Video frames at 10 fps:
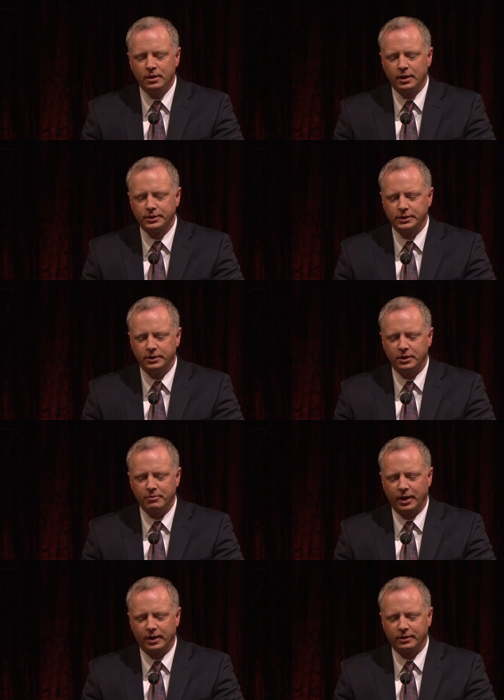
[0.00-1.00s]
As a young
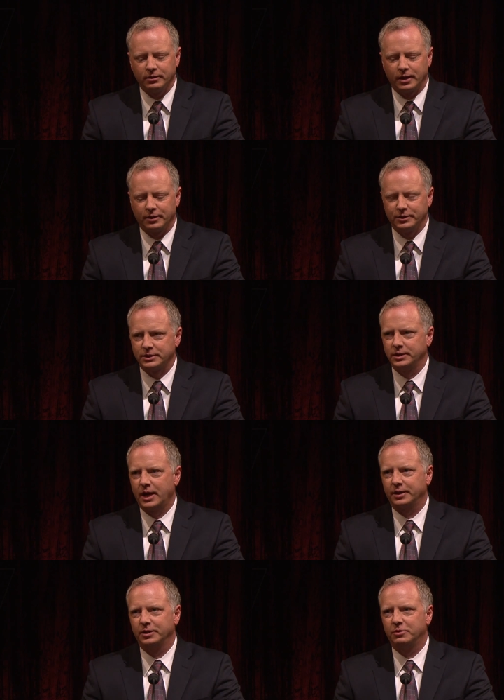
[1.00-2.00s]
man, I had this
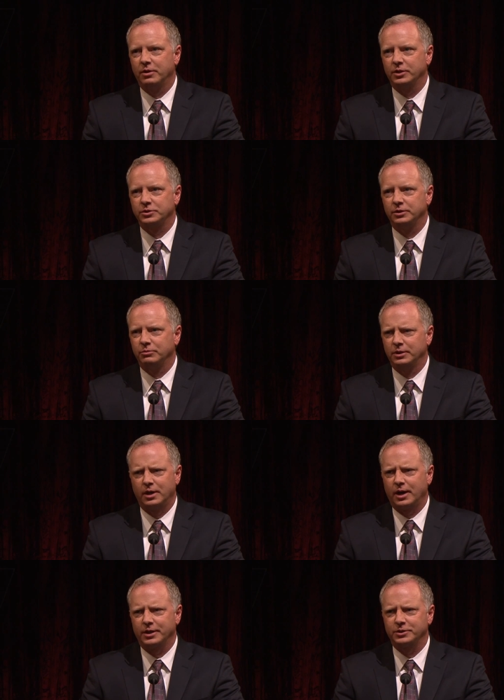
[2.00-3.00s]
nagging question Would
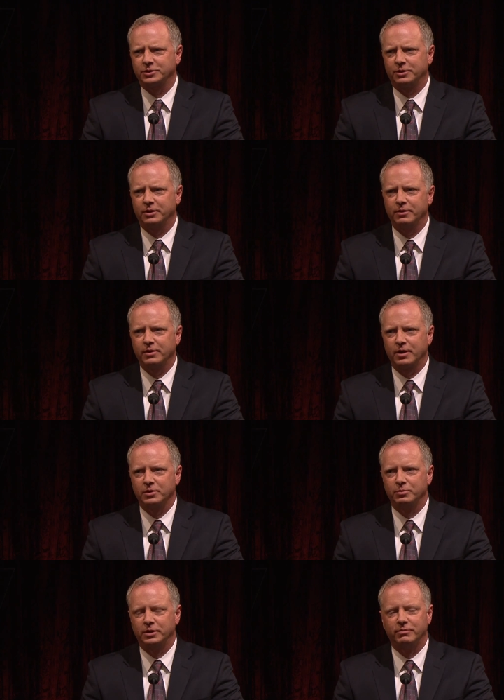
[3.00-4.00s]
the highest degree of
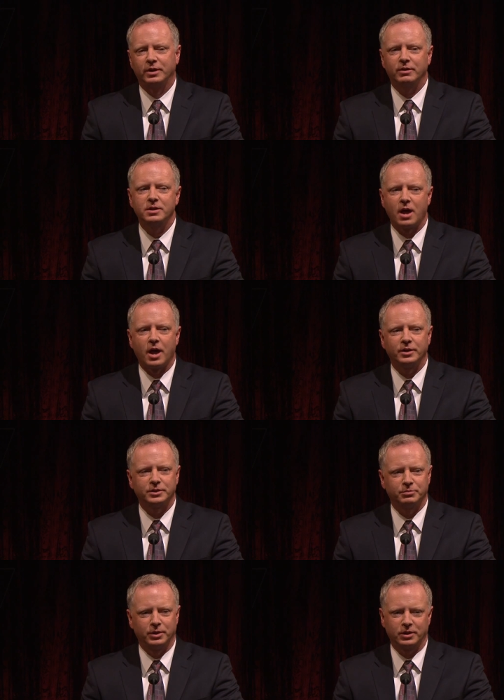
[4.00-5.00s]
heaven be a very
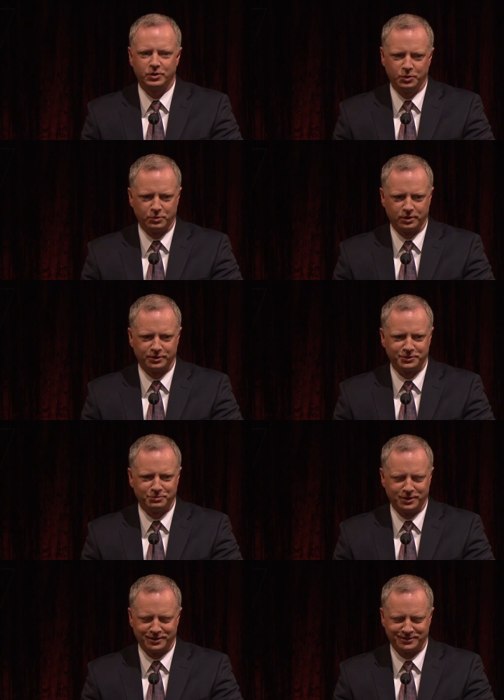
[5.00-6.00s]
nice but humorless
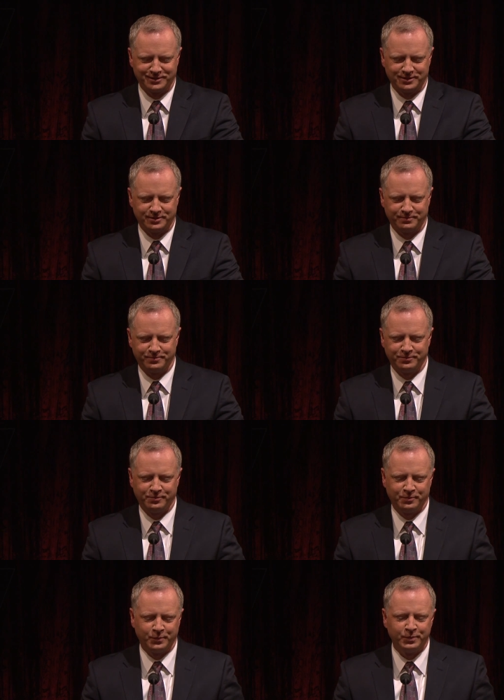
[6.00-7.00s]
place?
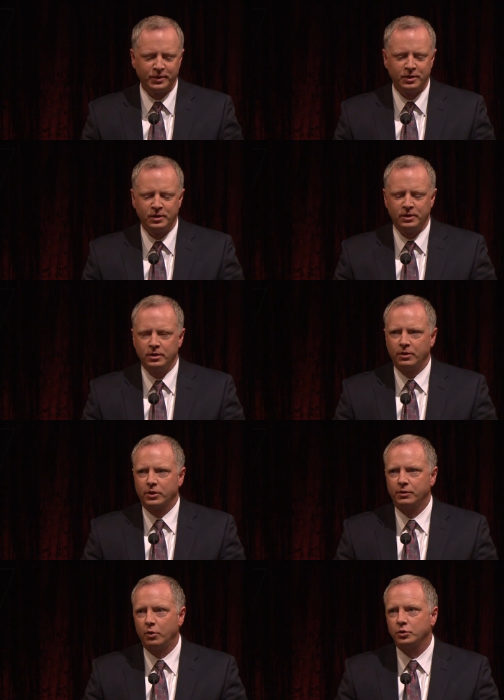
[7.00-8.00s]

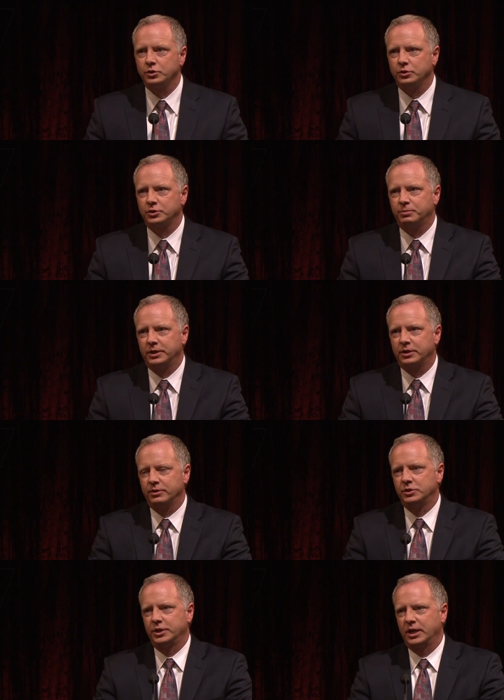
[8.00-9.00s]
The devotional speaker
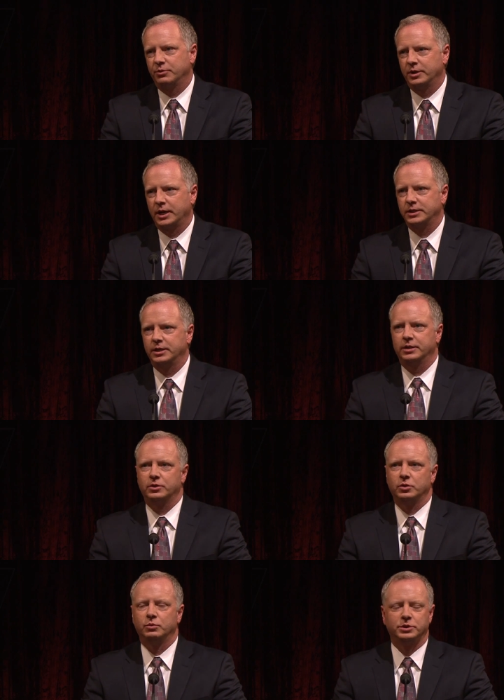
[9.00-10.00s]
in January
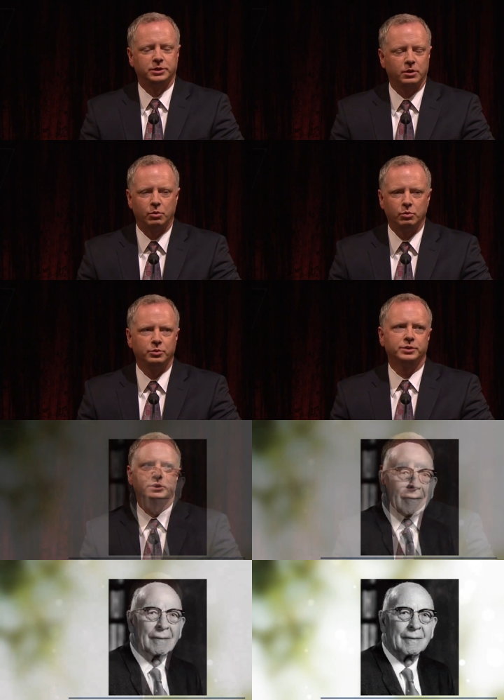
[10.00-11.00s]
1982 was the
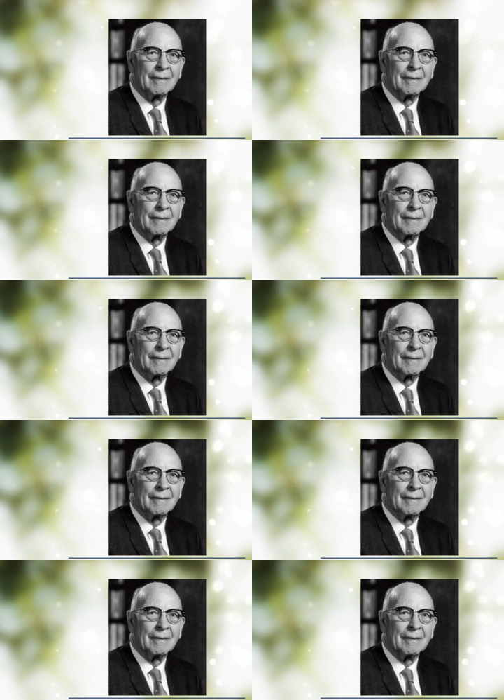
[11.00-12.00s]
oldest living apostle at
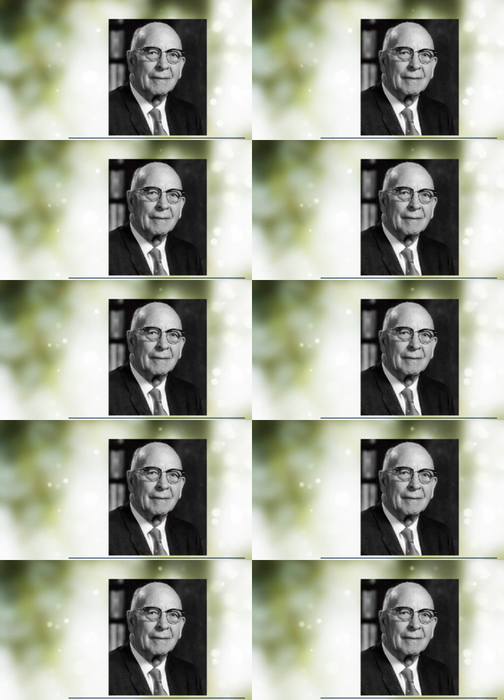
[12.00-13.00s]
the time,
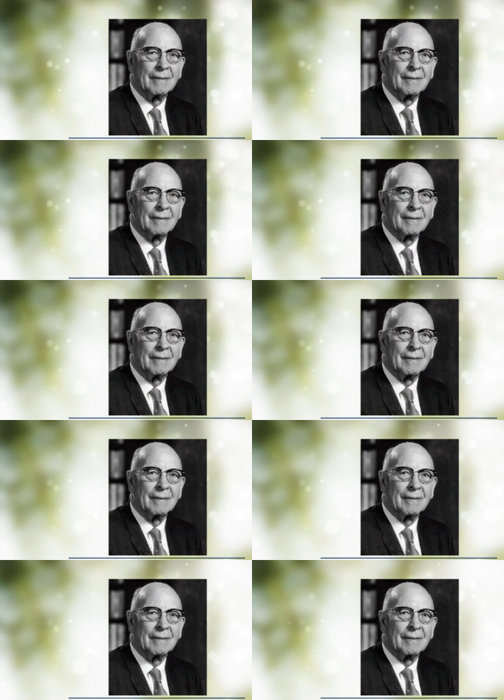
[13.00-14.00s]
95 year old
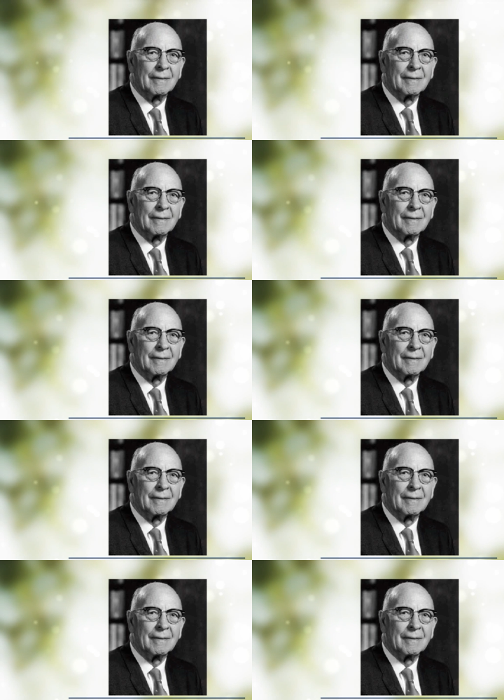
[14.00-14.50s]
LeGrand Richards.